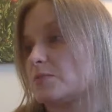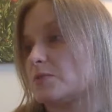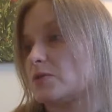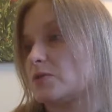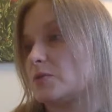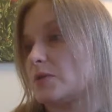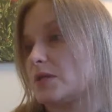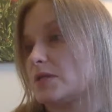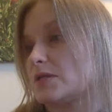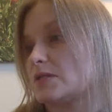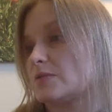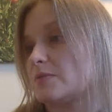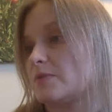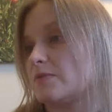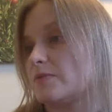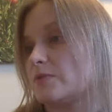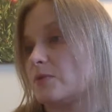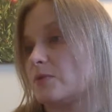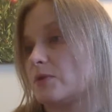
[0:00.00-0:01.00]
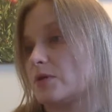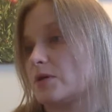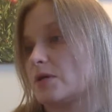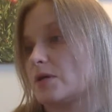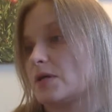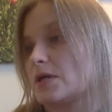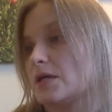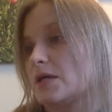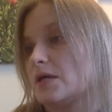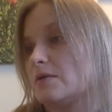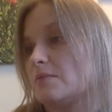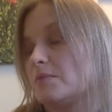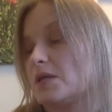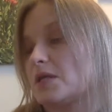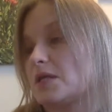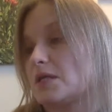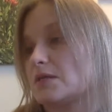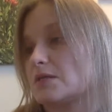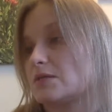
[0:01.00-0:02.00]
between us before
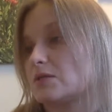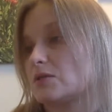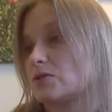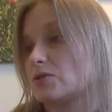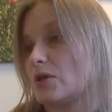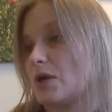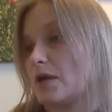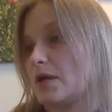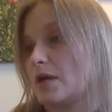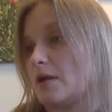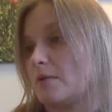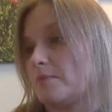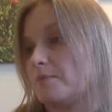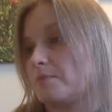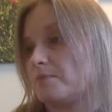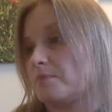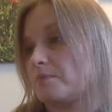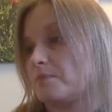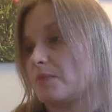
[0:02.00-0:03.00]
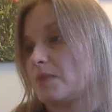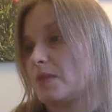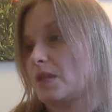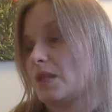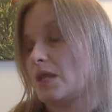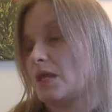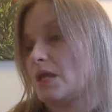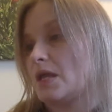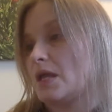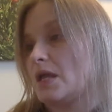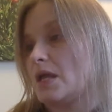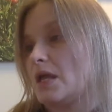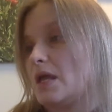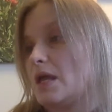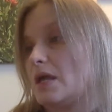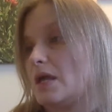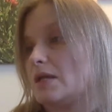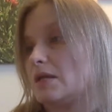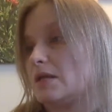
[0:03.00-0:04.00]
begins to dry up.
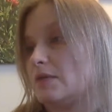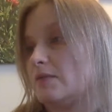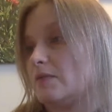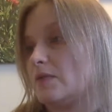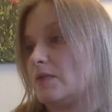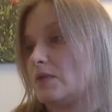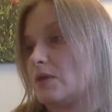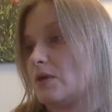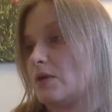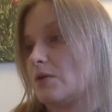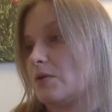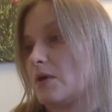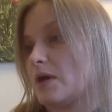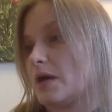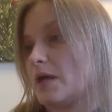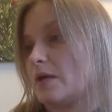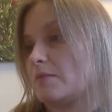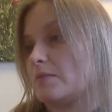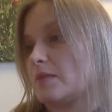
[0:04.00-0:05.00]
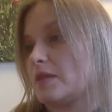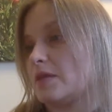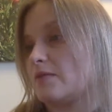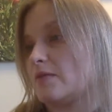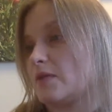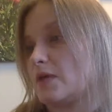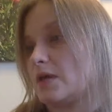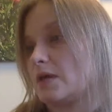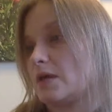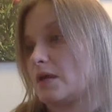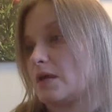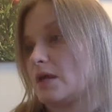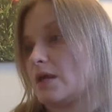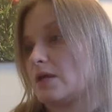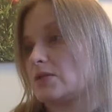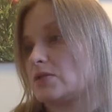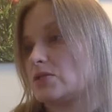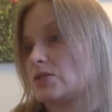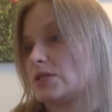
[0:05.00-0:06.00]
And even though I am leaving
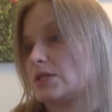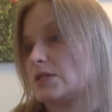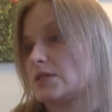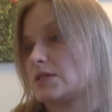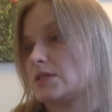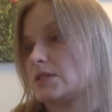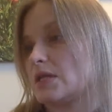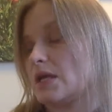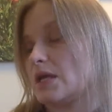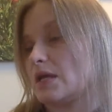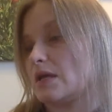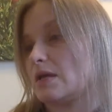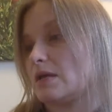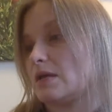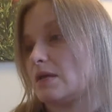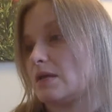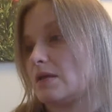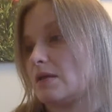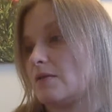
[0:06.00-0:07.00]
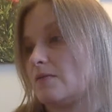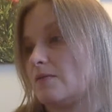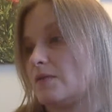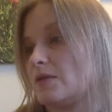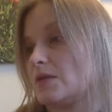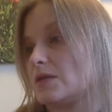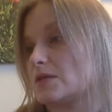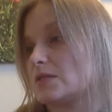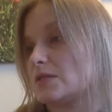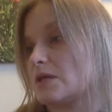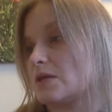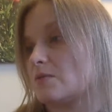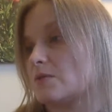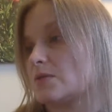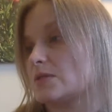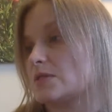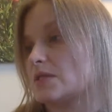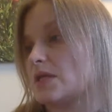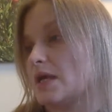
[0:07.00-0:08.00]
and she is staying, it feels like
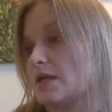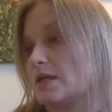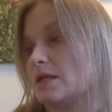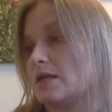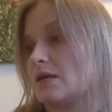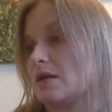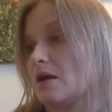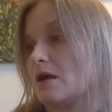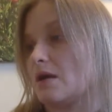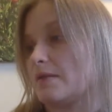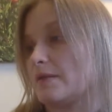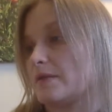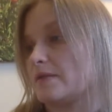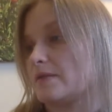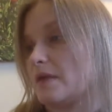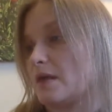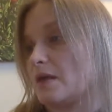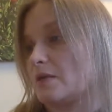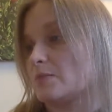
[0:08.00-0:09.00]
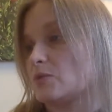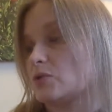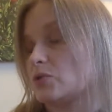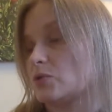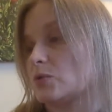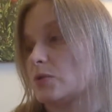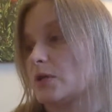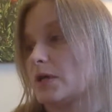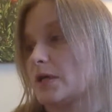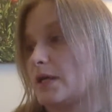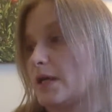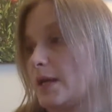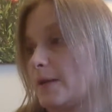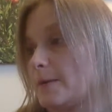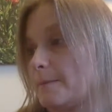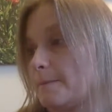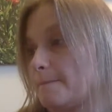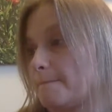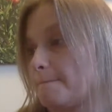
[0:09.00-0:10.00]
we're standing on the same shore again.